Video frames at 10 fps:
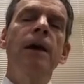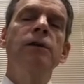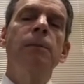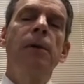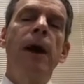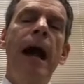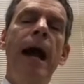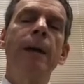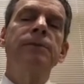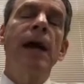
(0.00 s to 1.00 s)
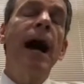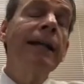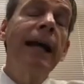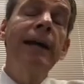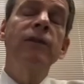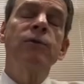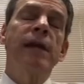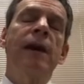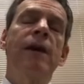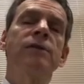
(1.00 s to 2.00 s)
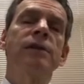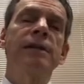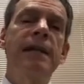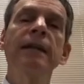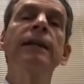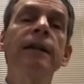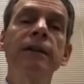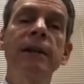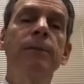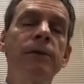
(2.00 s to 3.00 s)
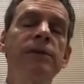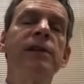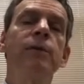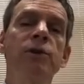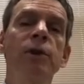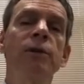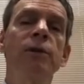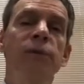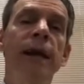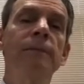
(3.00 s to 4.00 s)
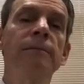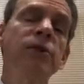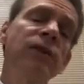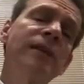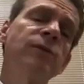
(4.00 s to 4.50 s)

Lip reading: to perhaps highlight those errors and dig a little deeper and see what you could find. So that